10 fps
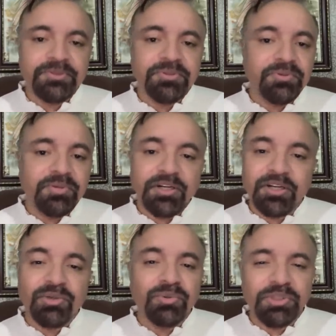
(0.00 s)
So
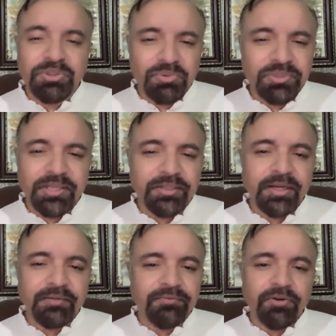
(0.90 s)
undergrowth is so thick
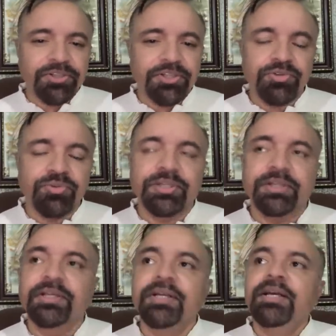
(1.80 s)
and forest is so
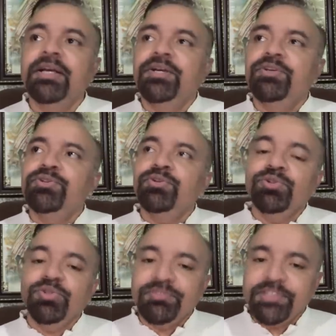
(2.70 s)
thick. So
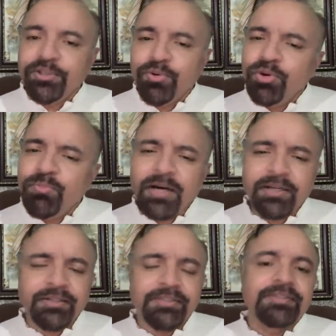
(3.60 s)
you'll see old
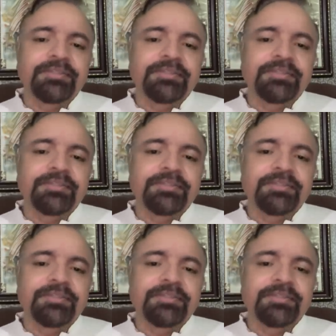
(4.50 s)
markings.